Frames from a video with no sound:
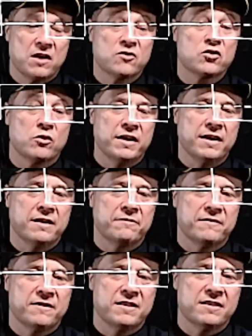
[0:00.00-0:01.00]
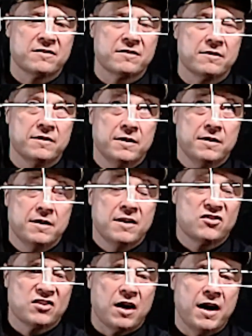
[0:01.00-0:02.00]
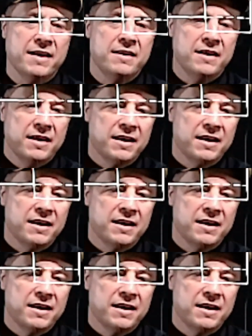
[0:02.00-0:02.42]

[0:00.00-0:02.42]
if this side